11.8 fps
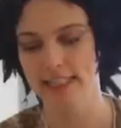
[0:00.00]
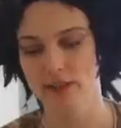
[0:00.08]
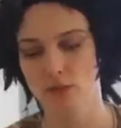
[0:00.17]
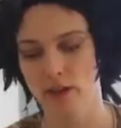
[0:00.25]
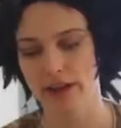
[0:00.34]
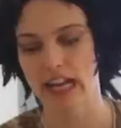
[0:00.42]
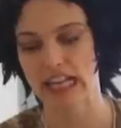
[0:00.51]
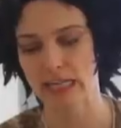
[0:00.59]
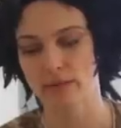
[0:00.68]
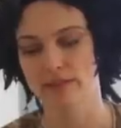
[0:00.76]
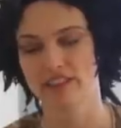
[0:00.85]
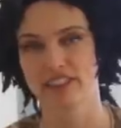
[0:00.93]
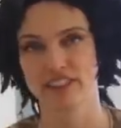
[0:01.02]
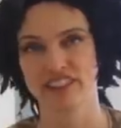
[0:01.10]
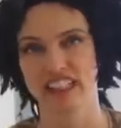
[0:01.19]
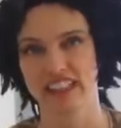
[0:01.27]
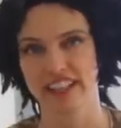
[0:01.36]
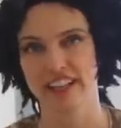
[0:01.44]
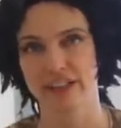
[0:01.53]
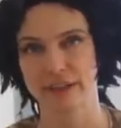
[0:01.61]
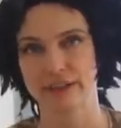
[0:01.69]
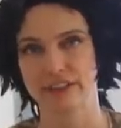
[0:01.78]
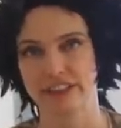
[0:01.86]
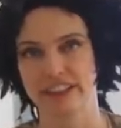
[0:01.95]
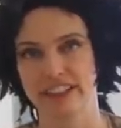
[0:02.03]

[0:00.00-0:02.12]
is the one item of clothing that I own